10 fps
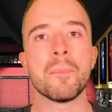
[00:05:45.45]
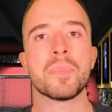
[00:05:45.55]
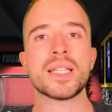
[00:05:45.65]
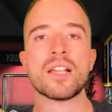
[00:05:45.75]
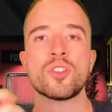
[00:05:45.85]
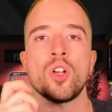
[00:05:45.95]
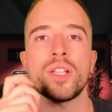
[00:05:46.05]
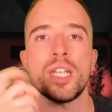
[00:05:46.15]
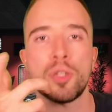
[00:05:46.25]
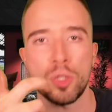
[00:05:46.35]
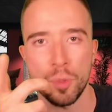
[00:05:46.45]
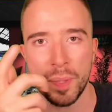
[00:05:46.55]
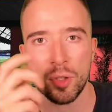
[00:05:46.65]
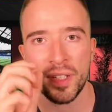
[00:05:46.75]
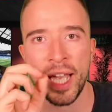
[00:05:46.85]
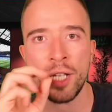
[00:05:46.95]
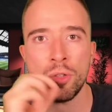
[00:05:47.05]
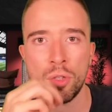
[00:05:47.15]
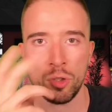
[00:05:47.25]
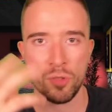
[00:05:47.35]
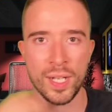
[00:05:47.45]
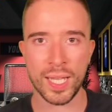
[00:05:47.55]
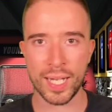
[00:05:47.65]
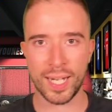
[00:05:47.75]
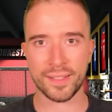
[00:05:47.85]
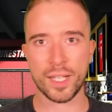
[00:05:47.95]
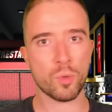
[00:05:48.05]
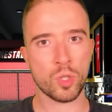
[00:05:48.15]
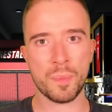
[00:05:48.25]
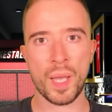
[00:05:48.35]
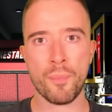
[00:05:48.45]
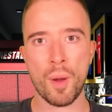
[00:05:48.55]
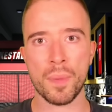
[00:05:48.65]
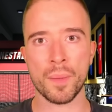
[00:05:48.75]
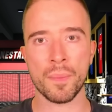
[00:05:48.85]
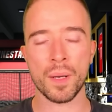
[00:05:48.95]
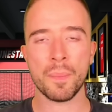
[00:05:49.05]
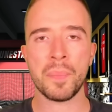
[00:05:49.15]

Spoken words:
But that's not the issue, because getting John Duran, like I said, wouldn't be a problem.